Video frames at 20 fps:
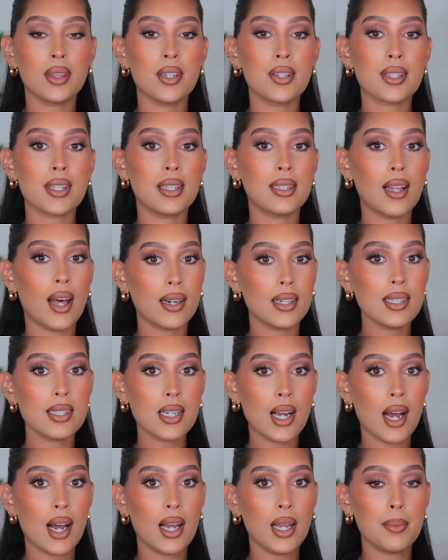There's a lot of
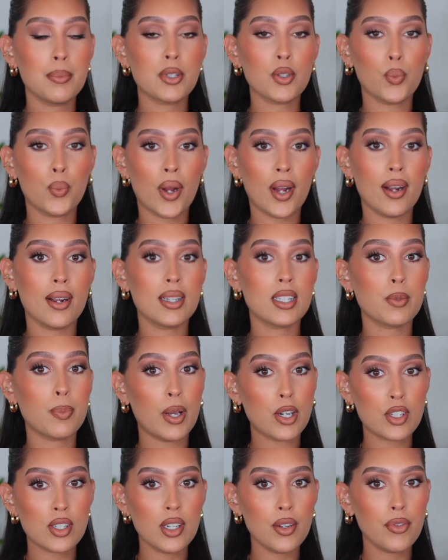times where,
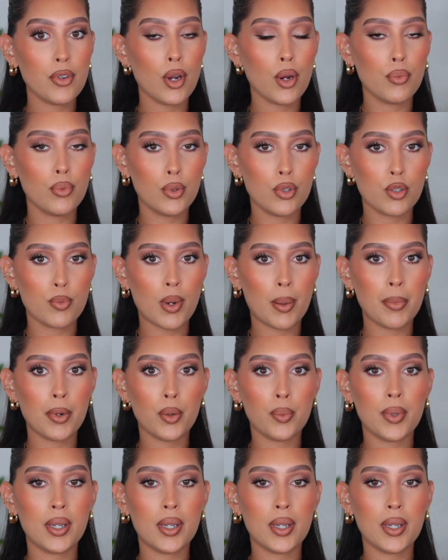especially if you're a Rouge member,